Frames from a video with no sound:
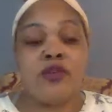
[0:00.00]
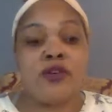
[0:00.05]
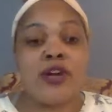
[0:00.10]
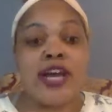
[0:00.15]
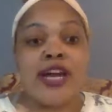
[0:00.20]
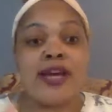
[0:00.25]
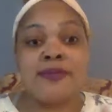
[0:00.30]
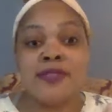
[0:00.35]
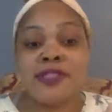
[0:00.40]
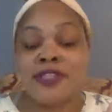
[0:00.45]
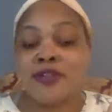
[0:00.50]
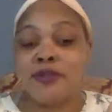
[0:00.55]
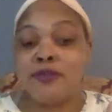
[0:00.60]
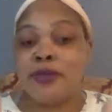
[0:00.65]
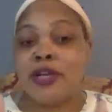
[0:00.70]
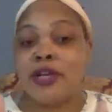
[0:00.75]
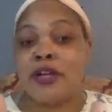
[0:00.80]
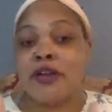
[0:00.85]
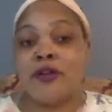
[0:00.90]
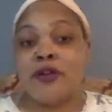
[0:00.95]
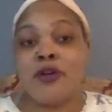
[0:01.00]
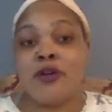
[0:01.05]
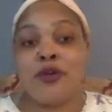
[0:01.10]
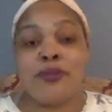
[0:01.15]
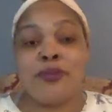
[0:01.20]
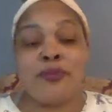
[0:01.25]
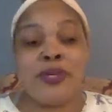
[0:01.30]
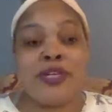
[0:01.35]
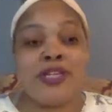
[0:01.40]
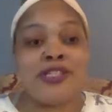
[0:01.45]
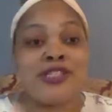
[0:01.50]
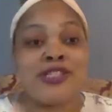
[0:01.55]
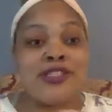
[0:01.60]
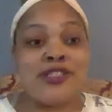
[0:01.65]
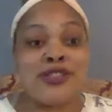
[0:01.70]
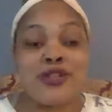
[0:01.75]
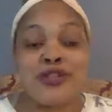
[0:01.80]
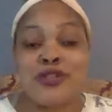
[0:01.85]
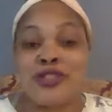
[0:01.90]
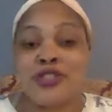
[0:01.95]
Crabs in a barrel,
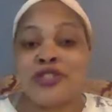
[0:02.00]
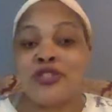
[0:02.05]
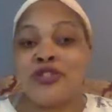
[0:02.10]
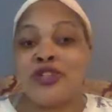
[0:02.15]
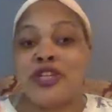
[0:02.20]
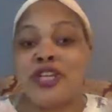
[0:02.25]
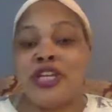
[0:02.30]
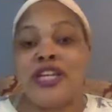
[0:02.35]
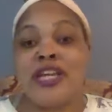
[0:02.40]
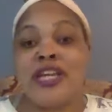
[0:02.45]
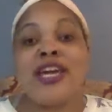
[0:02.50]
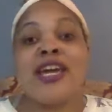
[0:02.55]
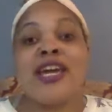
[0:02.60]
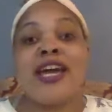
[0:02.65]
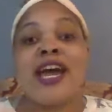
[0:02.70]
pigeons on the street,